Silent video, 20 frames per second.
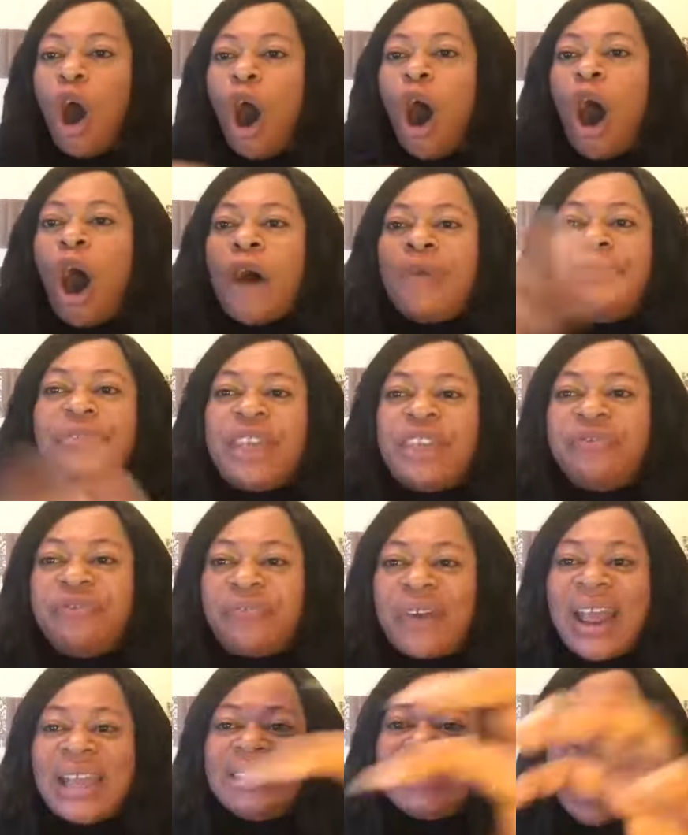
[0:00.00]
all
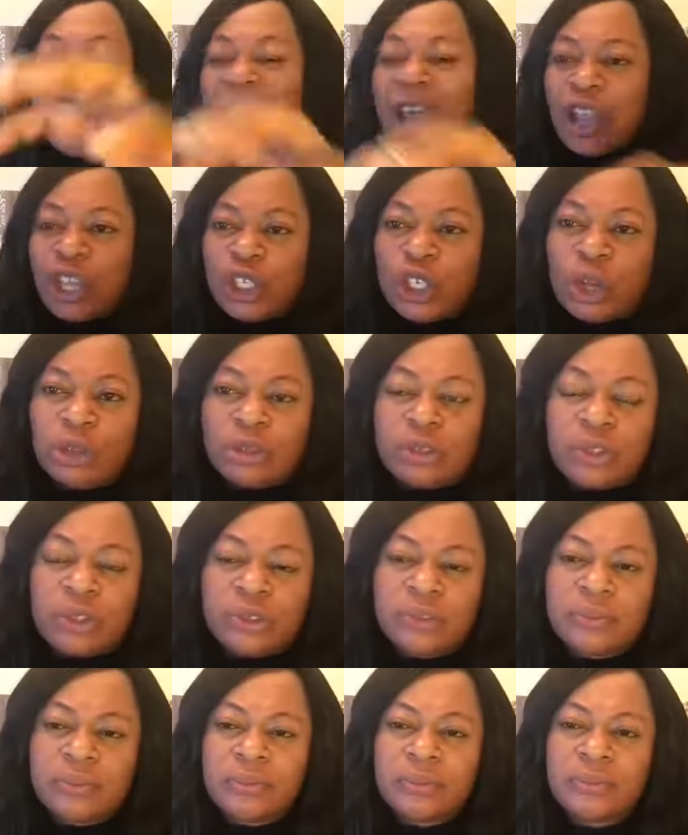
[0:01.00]
different
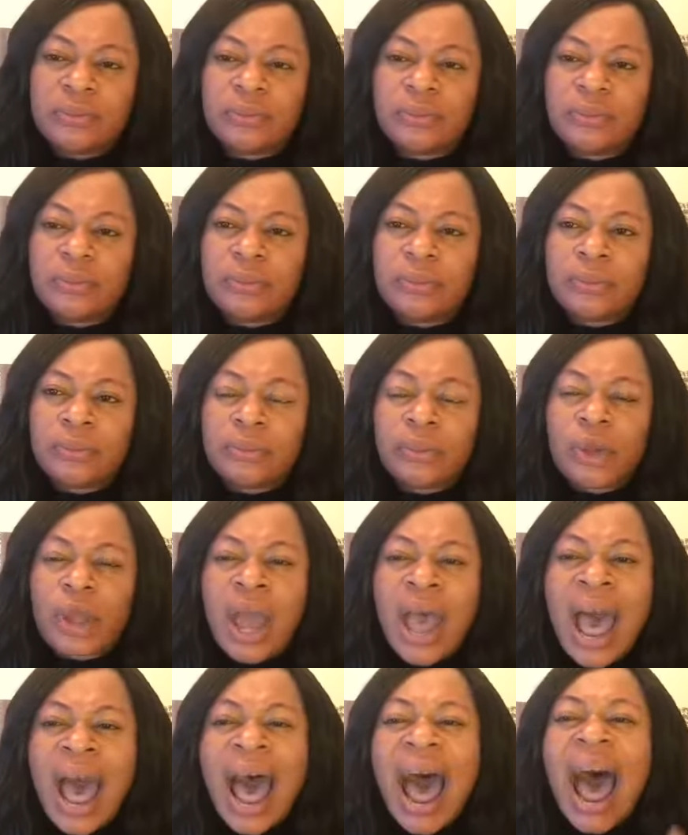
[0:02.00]
directions?
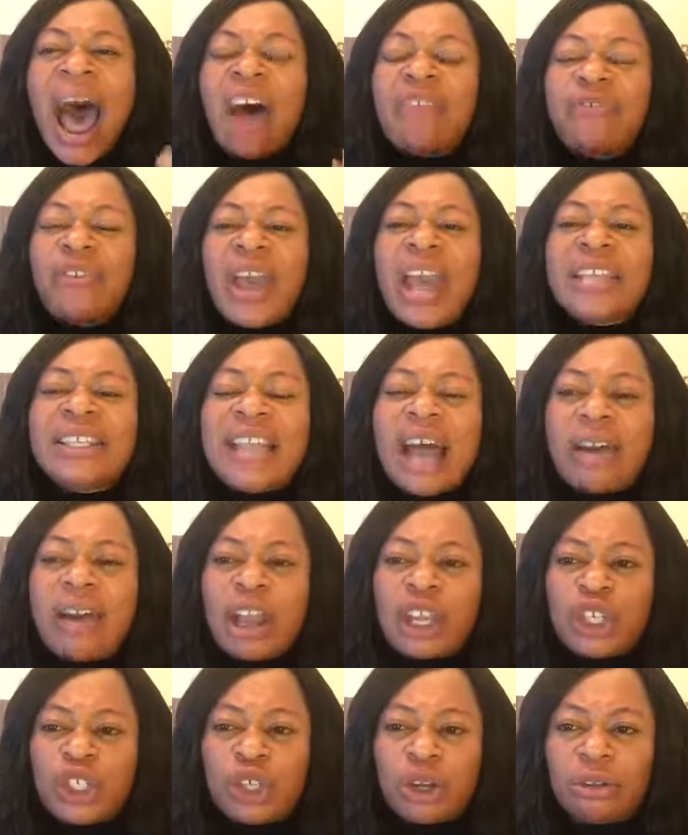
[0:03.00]
Have a
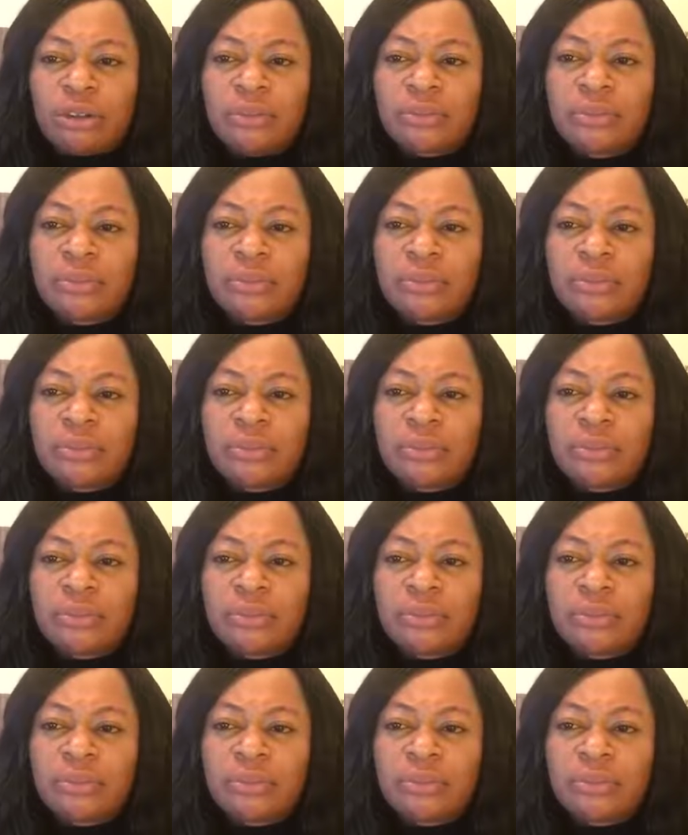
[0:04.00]
direction.